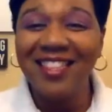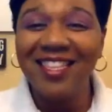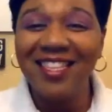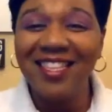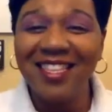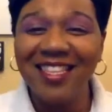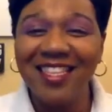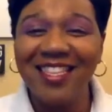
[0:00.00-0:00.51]
And
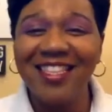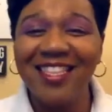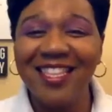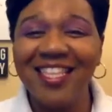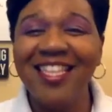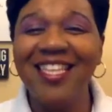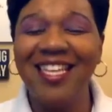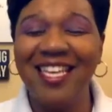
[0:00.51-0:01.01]
then you
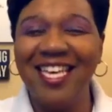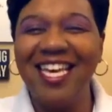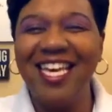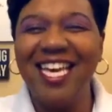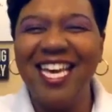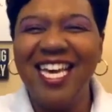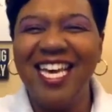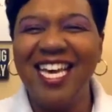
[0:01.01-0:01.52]
mentioned how I
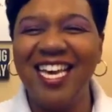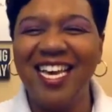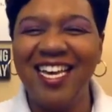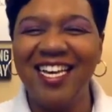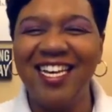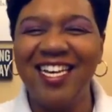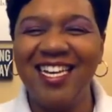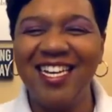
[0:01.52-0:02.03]
went to
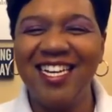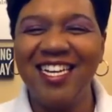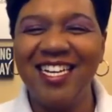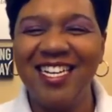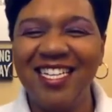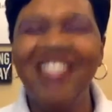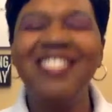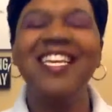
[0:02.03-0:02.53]
UCF and
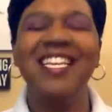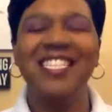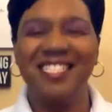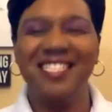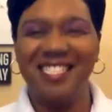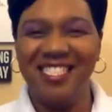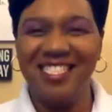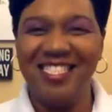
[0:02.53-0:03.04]
then came
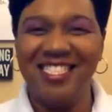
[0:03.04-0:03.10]
back to